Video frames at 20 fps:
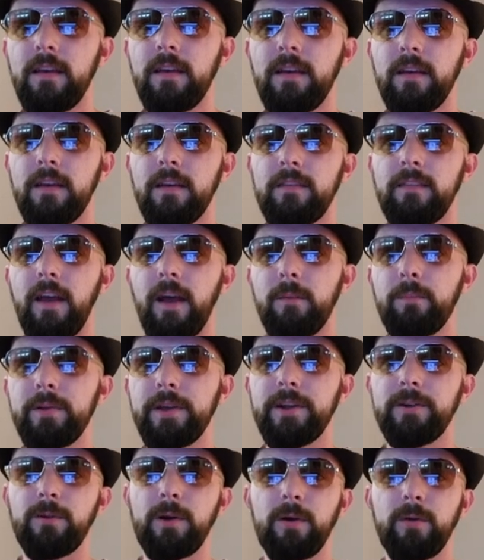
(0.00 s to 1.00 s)
Now I'm playing
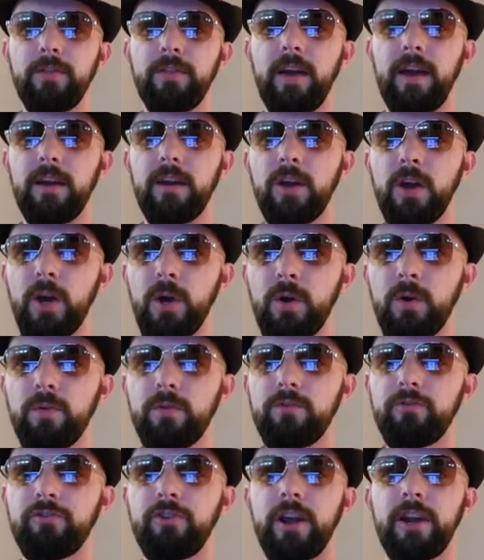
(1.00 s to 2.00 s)
around with that coat,
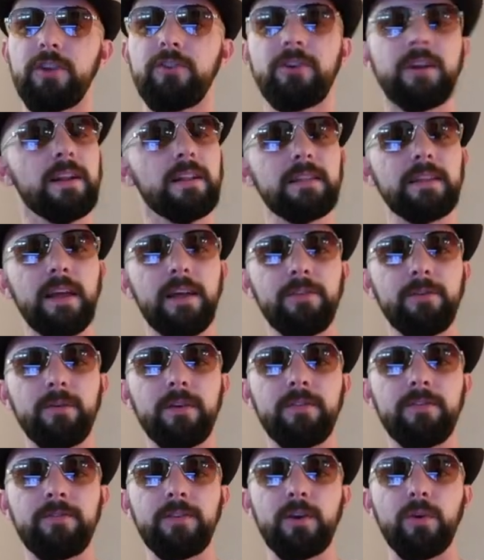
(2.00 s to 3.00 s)
trying to create a leathery
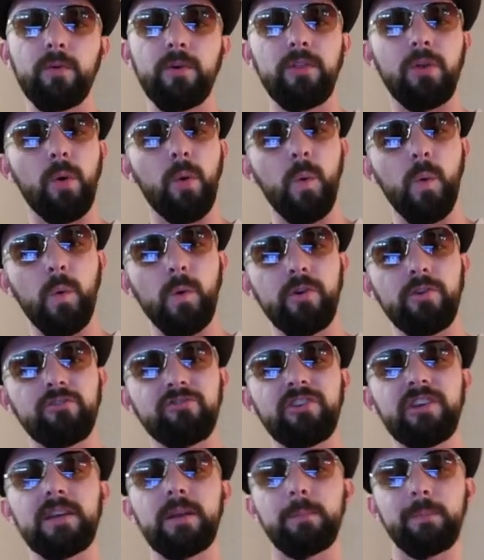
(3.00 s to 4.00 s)
feel with orange
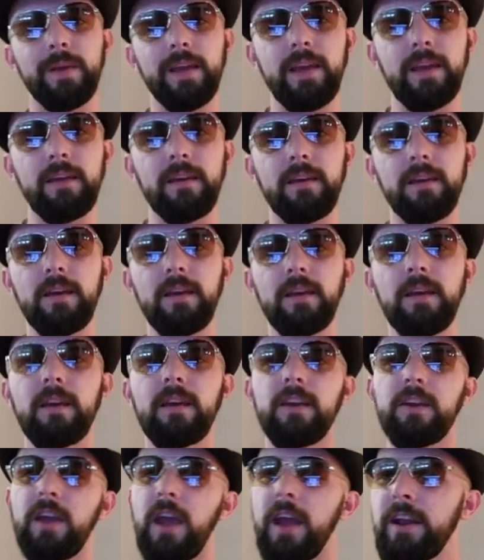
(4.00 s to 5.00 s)
into pink.
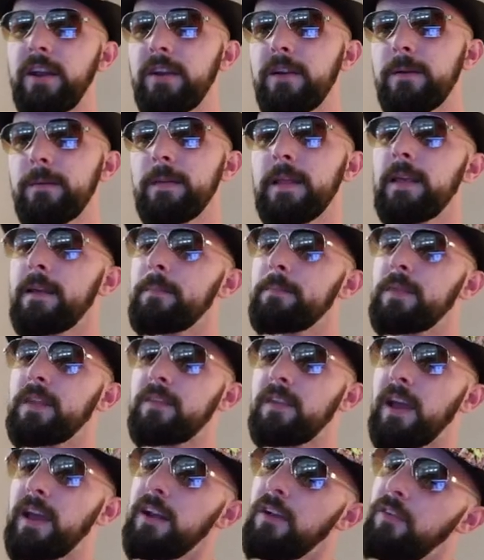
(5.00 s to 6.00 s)
Kind of, it's
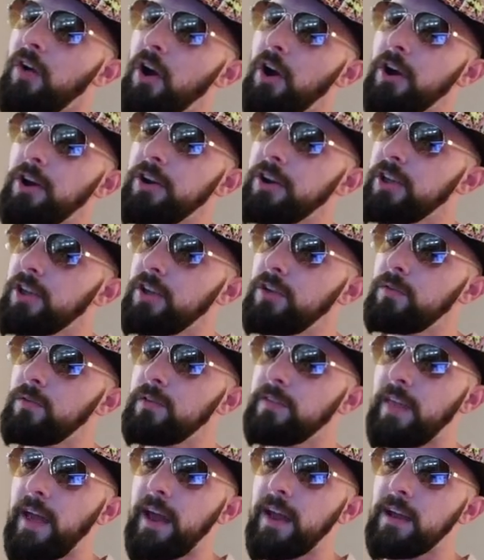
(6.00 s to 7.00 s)
kind of hard to use
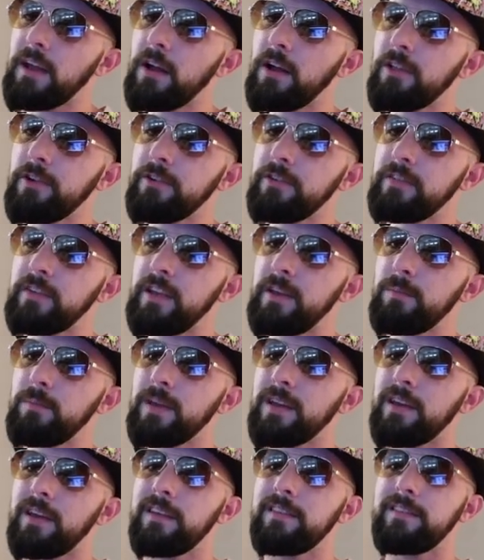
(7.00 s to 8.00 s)
that color scheme
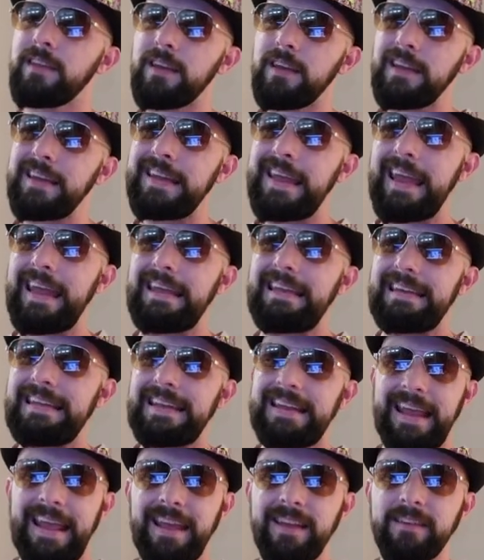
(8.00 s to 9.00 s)
because it can get
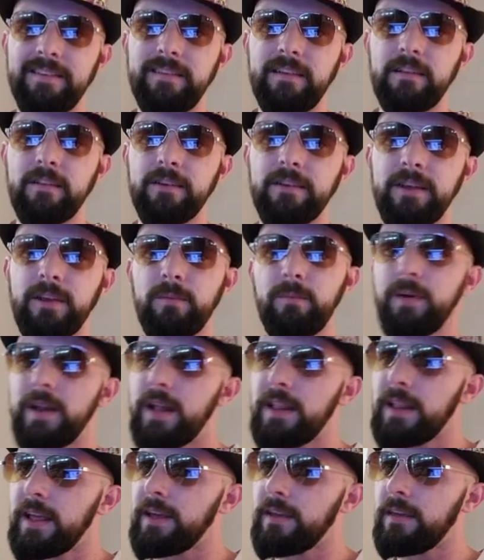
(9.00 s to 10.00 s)
nasty looking, but I
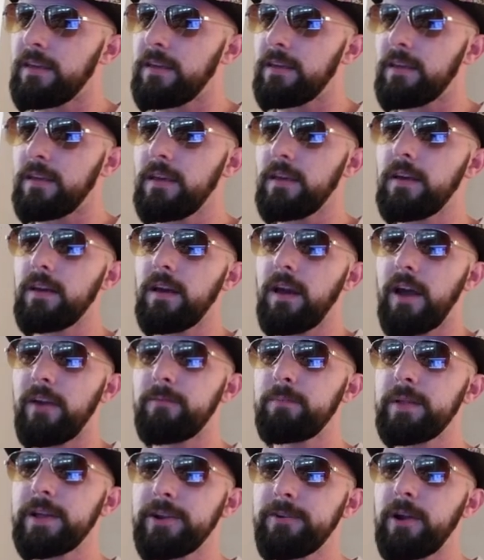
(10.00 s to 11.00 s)
like, I've
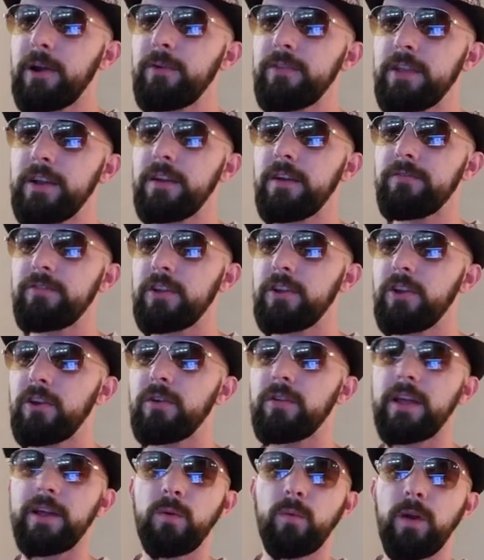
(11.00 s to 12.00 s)
played around with enough to know
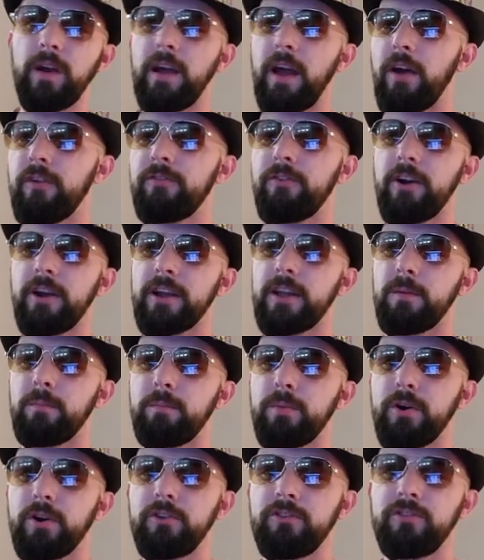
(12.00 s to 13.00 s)
like where, how far I can
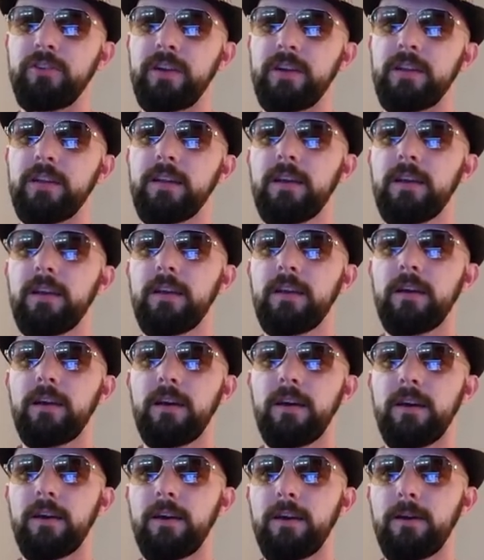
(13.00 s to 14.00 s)
push it.
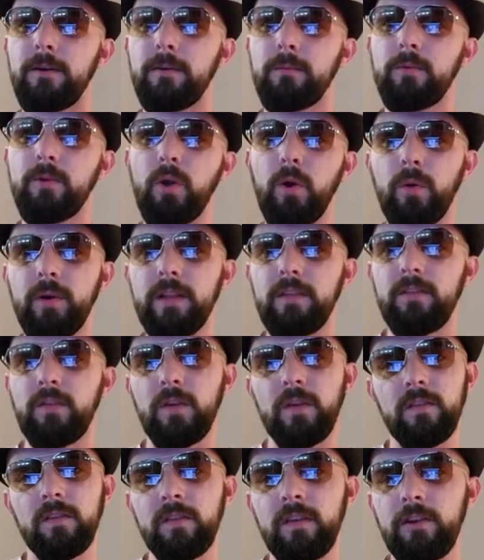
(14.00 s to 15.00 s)
Um, going into the
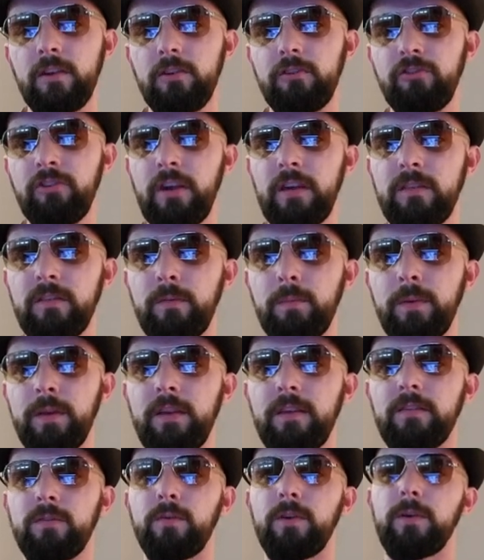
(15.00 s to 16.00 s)
center chest
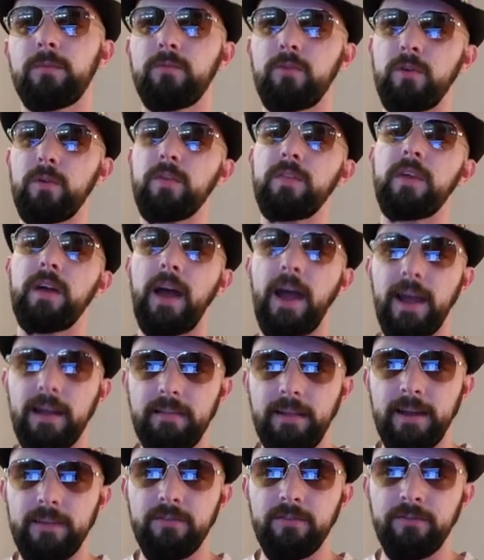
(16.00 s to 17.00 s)
piece where I'm doing the
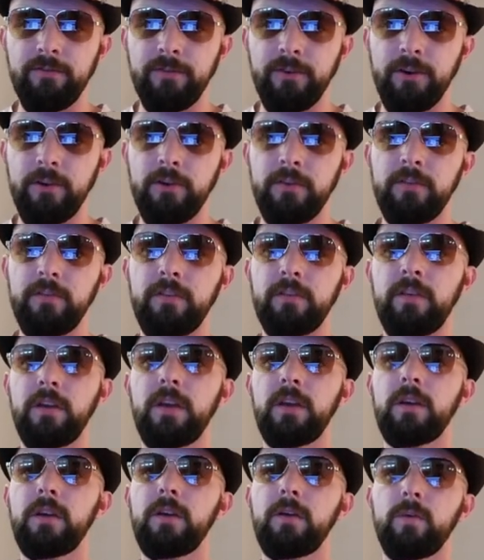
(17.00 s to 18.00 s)
highlights first.
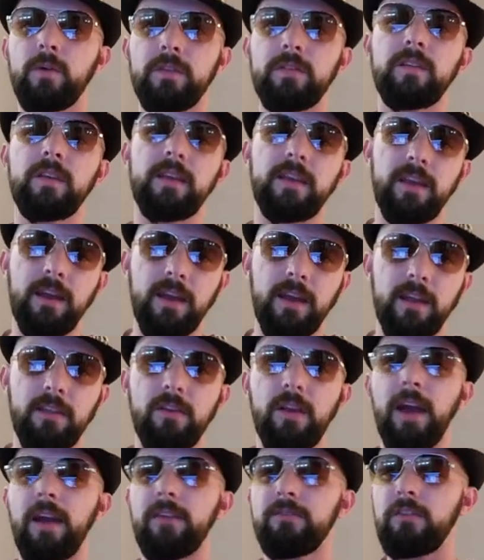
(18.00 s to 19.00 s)
Once again, you
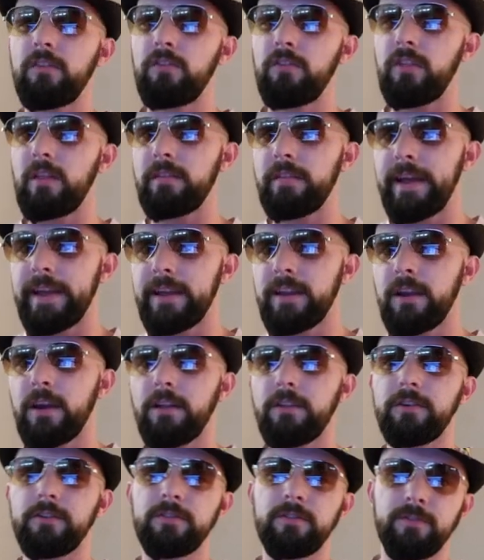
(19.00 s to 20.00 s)
have to do the light
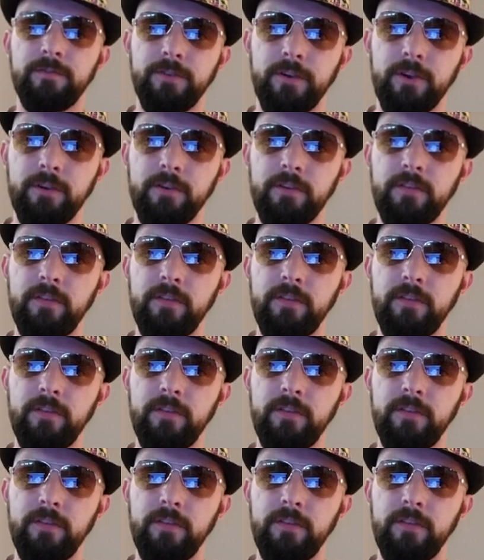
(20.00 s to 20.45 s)
colors first.